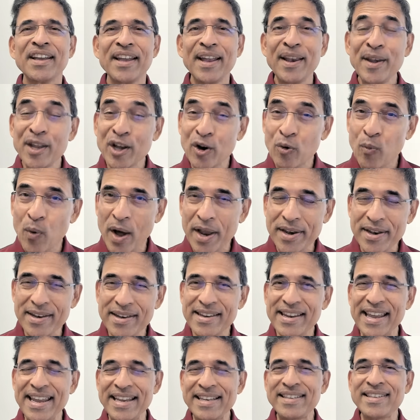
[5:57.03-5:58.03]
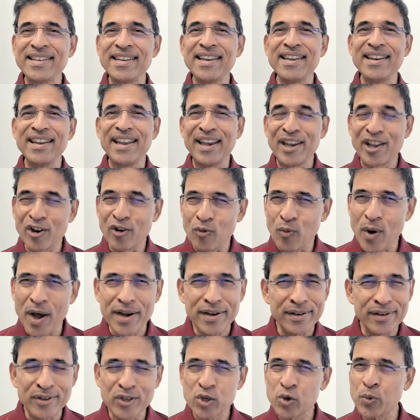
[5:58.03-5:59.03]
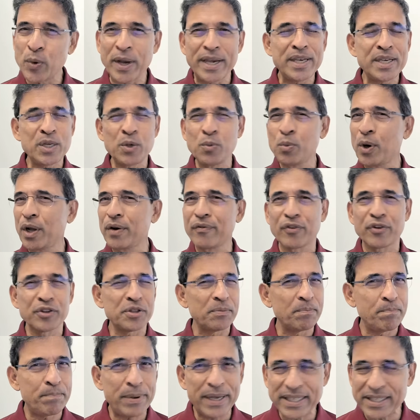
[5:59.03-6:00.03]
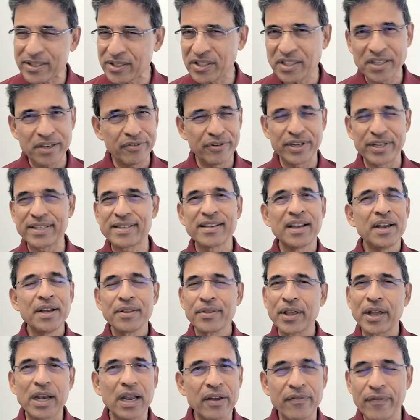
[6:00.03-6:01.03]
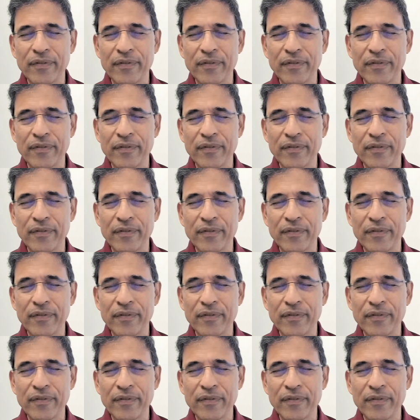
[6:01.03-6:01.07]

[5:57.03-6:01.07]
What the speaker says: India won in 18, India won in 21, one of the best series that